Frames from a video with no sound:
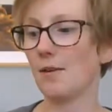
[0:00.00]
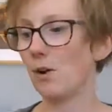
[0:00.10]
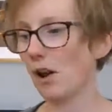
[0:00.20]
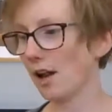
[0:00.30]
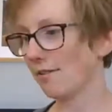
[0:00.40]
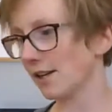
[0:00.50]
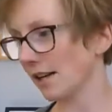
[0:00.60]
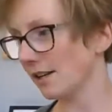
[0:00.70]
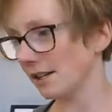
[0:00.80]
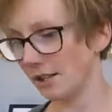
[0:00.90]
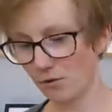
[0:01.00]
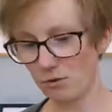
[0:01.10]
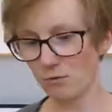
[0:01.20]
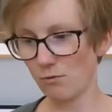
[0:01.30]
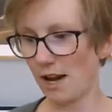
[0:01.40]
then what I've done is I've
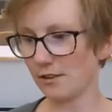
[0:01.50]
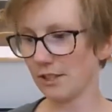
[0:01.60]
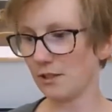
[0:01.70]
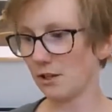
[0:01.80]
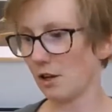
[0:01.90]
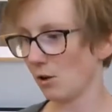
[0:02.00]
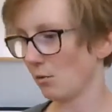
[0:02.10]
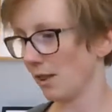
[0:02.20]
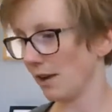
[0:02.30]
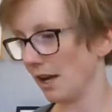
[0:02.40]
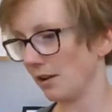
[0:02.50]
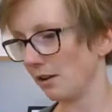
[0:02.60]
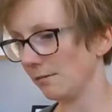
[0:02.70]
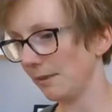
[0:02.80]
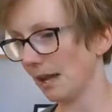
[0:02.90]
gone around it with a
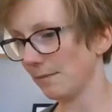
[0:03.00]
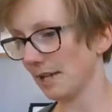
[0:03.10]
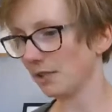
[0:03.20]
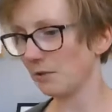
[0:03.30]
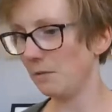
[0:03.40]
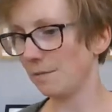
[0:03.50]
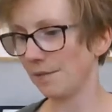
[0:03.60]
flat pencil